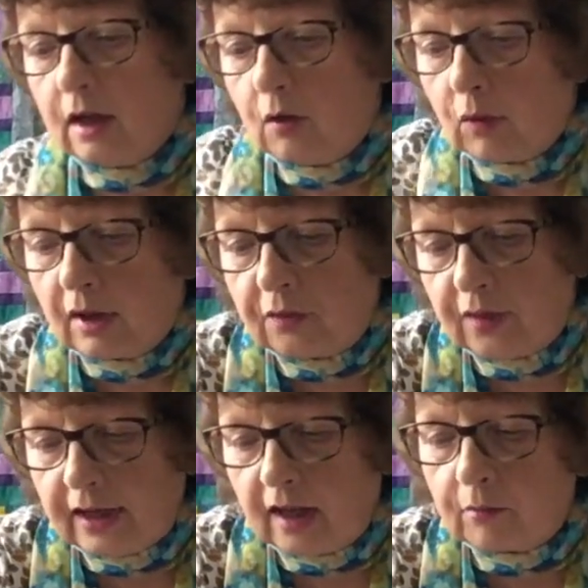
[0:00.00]
Well, I
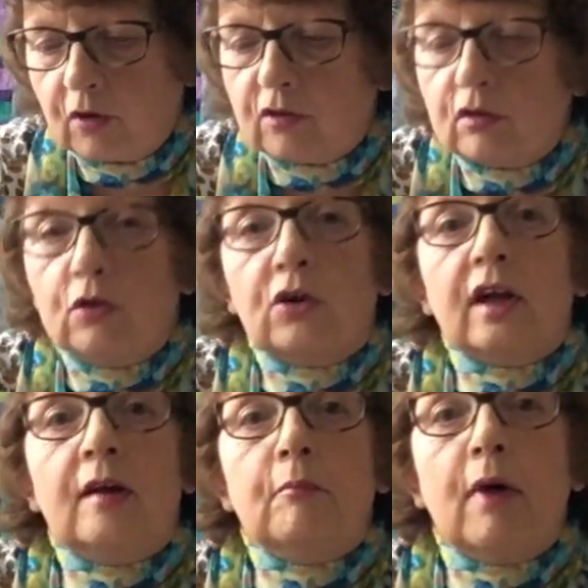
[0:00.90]
think I'm going to look
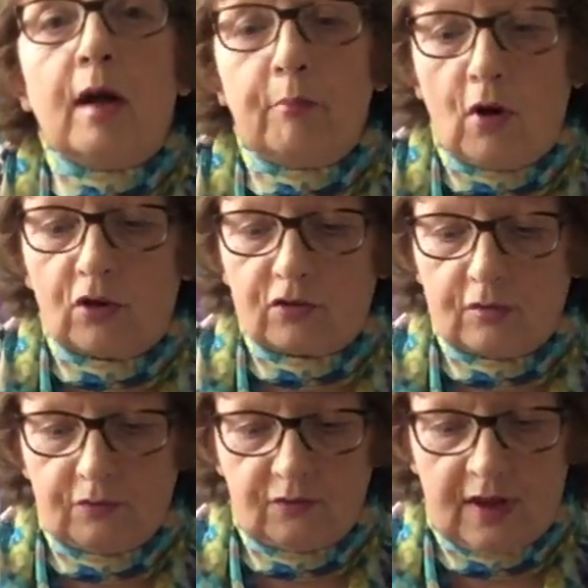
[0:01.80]
in my box
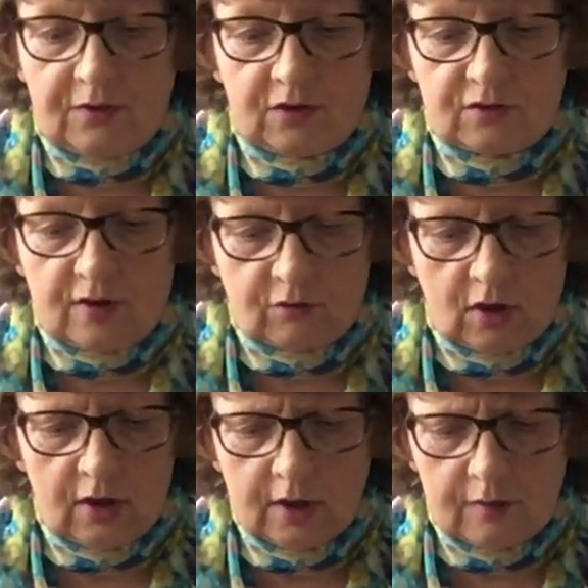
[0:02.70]
of feathers. I've
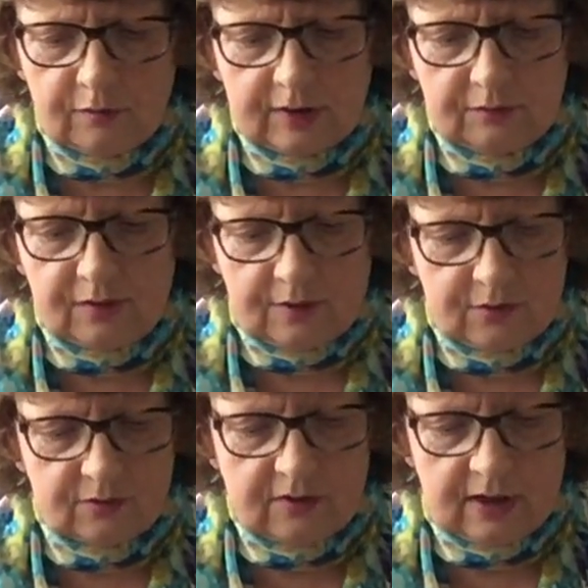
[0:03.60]
got lovely
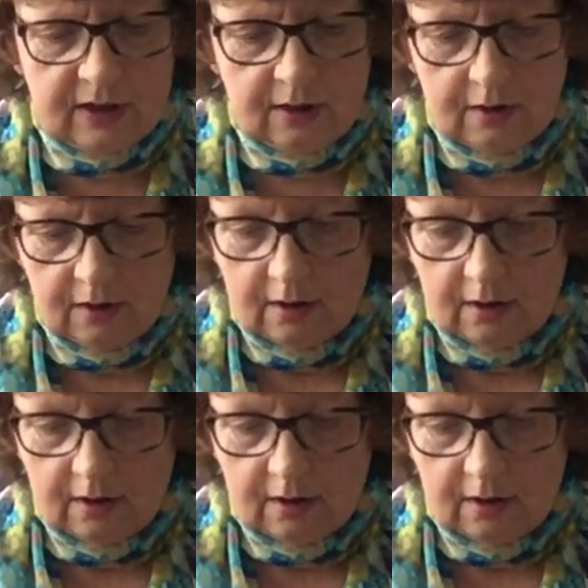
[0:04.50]
feathers here.